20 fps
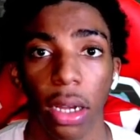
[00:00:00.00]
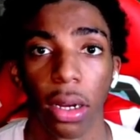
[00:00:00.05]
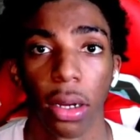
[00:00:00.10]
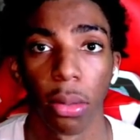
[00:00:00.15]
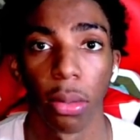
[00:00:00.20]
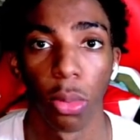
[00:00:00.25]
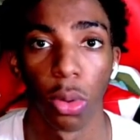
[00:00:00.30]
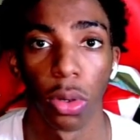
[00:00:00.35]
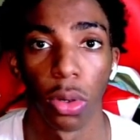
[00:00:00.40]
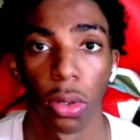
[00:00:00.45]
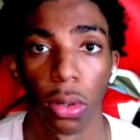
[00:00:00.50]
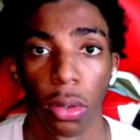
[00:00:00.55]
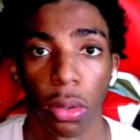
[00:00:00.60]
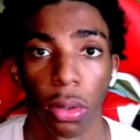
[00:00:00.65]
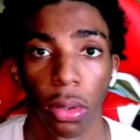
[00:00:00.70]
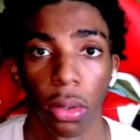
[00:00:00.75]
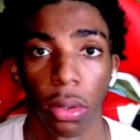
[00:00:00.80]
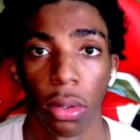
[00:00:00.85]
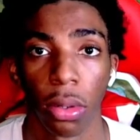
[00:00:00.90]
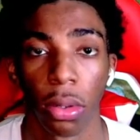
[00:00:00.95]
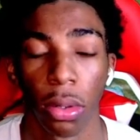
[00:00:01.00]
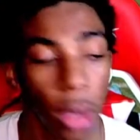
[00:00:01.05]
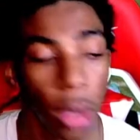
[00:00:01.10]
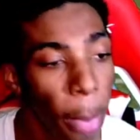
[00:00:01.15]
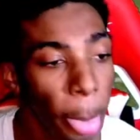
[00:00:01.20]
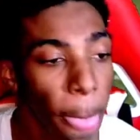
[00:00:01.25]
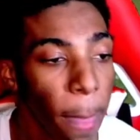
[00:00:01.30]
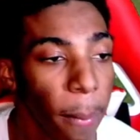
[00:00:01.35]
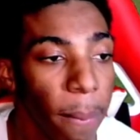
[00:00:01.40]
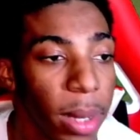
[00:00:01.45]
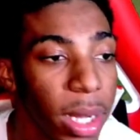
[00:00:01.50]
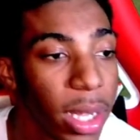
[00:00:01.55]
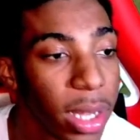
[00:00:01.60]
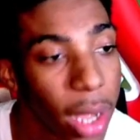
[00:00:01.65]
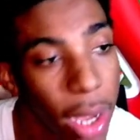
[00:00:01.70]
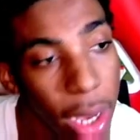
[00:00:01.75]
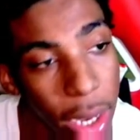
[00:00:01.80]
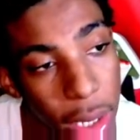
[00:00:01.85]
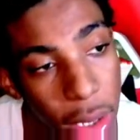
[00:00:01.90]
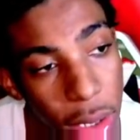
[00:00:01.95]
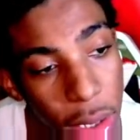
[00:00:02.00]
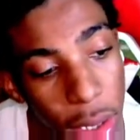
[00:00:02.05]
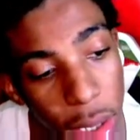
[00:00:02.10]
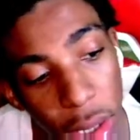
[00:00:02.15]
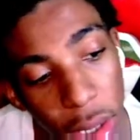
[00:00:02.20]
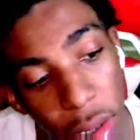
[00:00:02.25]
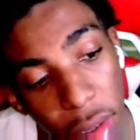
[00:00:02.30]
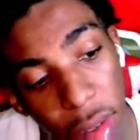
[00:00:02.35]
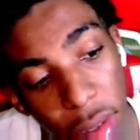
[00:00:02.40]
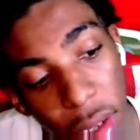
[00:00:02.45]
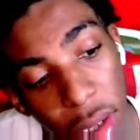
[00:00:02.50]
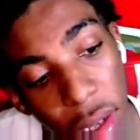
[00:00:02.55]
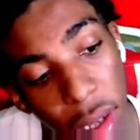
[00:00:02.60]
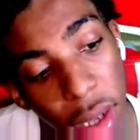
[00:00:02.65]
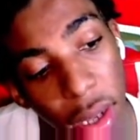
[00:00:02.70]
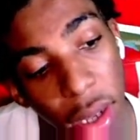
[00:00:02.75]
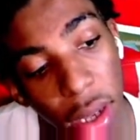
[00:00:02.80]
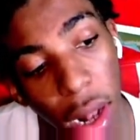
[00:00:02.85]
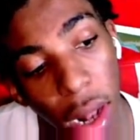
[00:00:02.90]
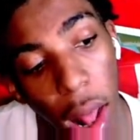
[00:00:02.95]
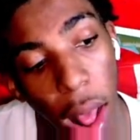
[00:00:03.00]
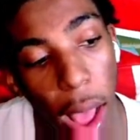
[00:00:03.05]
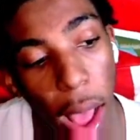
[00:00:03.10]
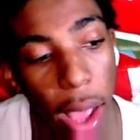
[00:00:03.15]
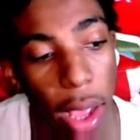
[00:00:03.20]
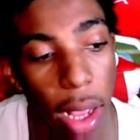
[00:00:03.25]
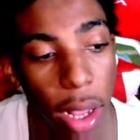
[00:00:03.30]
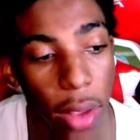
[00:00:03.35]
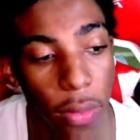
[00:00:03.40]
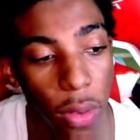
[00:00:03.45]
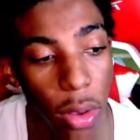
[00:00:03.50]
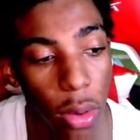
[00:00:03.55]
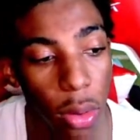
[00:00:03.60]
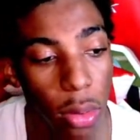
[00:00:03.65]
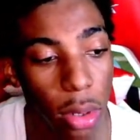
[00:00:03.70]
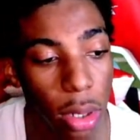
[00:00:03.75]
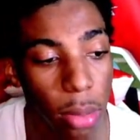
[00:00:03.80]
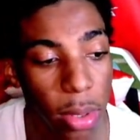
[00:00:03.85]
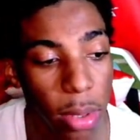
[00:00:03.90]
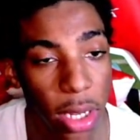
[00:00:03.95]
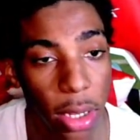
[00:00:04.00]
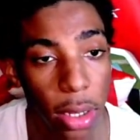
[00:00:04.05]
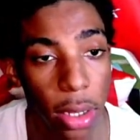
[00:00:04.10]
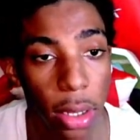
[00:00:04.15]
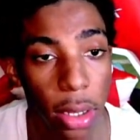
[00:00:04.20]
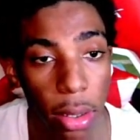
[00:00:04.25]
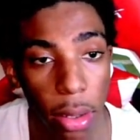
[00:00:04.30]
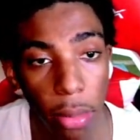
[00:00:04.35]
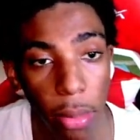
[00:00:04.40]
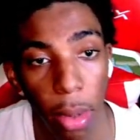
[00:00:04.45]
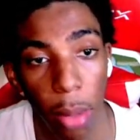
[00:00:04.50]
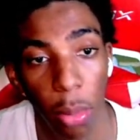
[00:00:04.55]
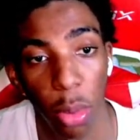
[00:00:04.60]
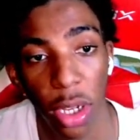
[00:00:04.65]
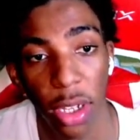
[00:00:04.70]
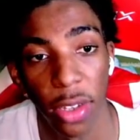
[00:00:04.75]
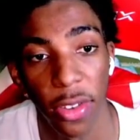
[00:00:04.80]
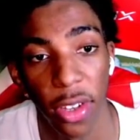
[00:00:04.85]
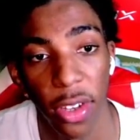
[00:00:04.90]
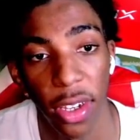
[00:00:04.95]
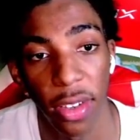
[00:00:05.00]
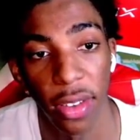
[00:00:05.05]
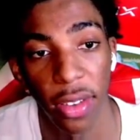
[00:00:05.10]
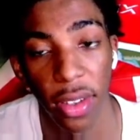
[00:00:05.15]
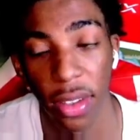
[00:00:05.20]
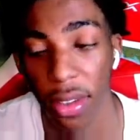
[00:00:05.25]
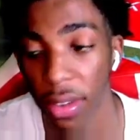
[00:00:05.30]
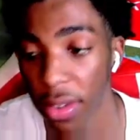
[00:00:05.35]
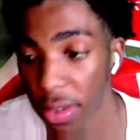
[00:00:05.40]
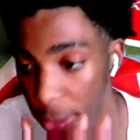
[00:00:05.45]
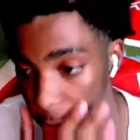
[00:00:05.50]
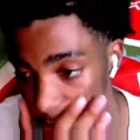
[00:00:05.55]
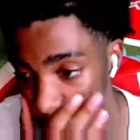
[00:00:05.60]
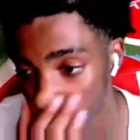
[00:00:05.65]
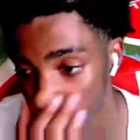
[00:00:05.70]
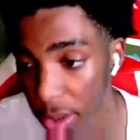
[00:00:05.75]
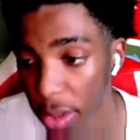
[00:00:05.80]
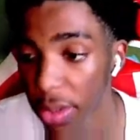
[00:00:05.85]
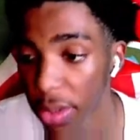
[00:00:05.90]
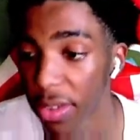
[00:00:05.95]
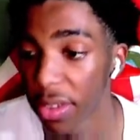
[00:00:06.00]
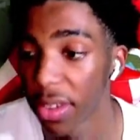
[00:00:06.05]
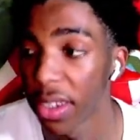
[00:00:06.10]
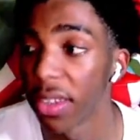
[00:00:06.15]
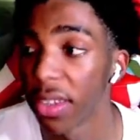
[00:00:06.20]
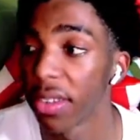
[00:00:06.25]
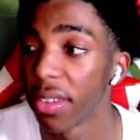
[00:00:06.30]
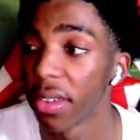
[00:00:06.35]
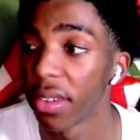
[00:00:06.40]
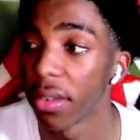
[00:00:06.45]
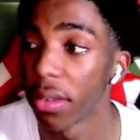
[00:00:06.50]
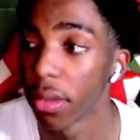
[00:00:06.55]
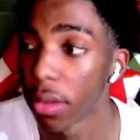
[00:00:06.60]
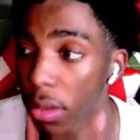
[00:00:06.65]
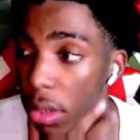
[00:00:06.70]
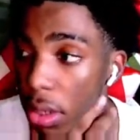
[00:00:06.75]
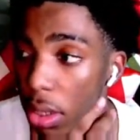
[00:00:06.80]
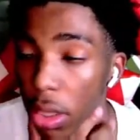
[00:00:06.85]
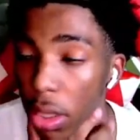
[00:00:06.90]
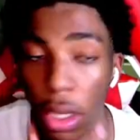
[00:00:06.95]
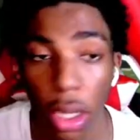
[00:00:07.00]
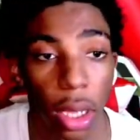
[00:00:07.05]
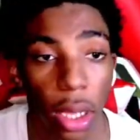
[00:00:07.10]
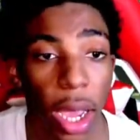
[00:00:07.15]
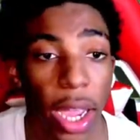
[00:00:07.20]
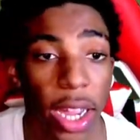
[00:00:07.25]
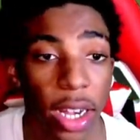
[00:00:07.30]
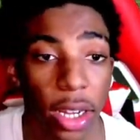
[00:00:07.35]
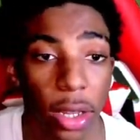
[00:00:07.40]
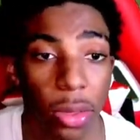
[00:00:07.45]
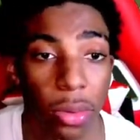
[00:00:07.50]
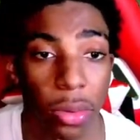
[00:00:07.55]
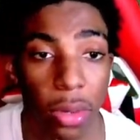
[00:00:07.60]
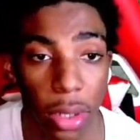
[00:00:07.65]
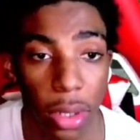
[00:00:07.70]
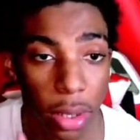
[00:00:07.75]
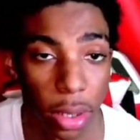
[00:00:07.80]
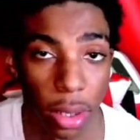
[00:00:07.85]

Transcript: in the morning. But hey, you know what I'm saying? Hey, if you don't want to be my boy Justin Stinson, 83,